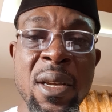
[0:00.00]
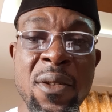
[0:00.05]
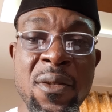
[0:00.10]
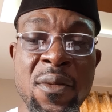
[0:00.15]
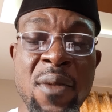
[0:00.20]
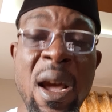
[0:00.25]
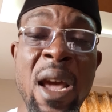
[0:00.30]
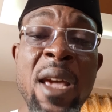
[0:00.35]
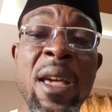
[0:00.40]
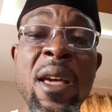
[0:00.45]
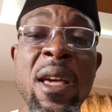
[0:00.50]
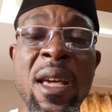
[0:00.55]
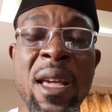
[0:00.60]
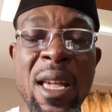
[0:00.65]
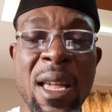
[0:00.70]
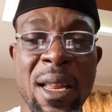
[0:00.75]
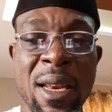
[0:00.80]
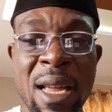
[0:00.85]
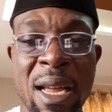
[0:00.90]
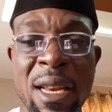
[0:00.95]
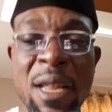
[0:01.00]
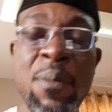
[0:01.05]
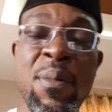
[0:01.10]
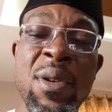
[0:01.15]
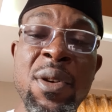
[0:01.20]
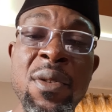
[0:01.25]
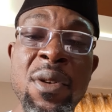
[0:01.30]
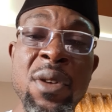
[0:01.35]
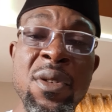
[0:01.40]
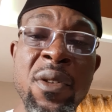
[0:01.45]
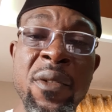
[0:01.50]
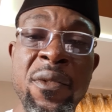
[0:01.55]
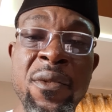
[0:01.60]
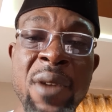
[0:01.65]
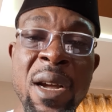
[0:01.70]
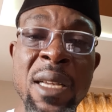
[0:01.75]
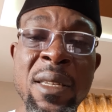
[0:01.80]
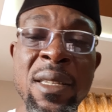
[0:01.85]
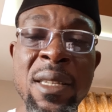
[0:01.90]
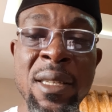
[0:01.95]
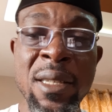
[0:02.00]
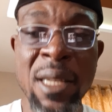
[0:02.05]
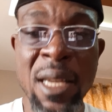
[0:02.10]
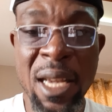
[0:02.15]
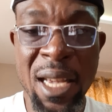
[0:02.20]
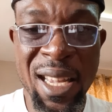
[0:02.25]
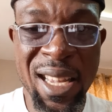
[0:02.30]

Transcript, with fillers: right, in any period of crisis